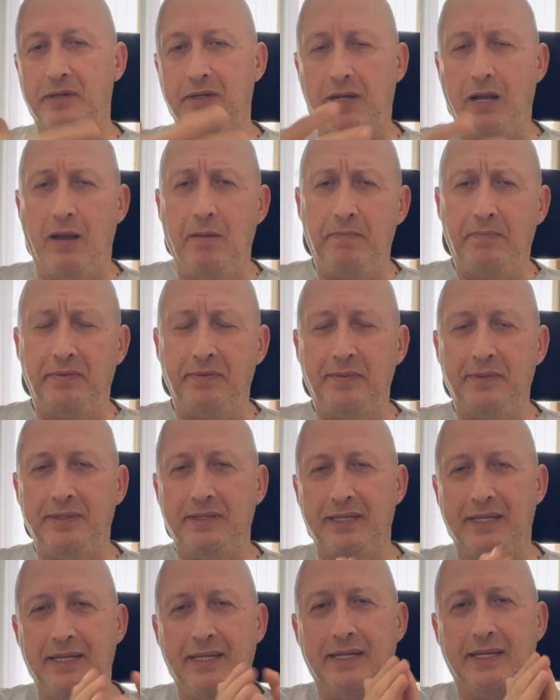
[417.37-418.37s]

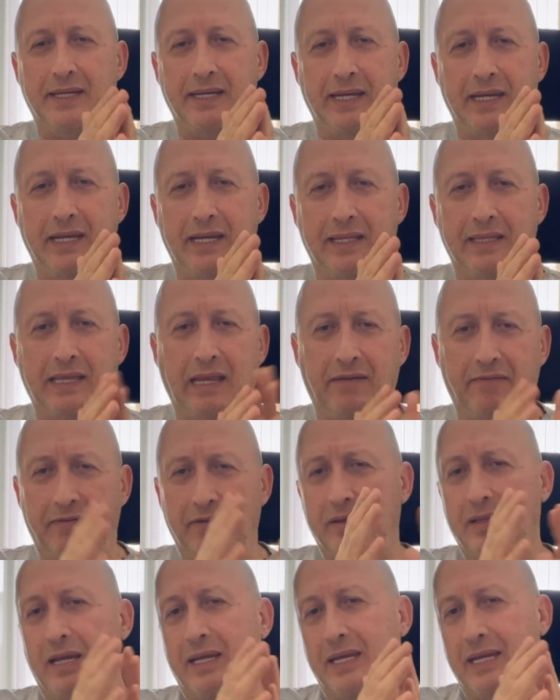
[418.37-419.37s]
accompaniment, they
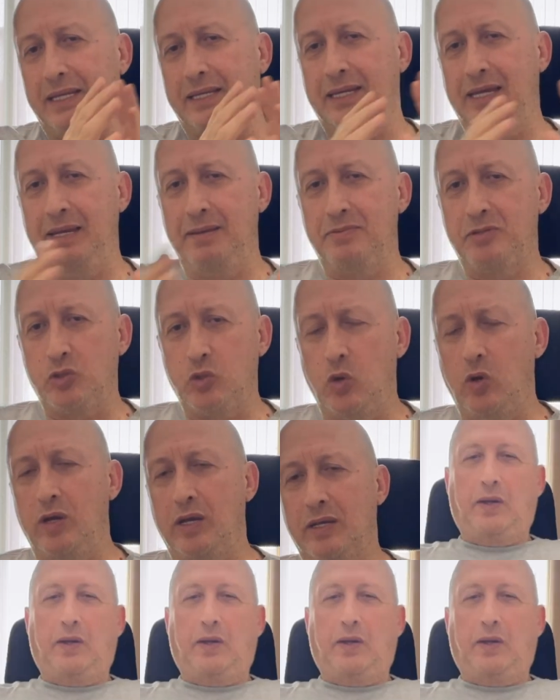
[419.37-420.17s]
feel like it keeps going.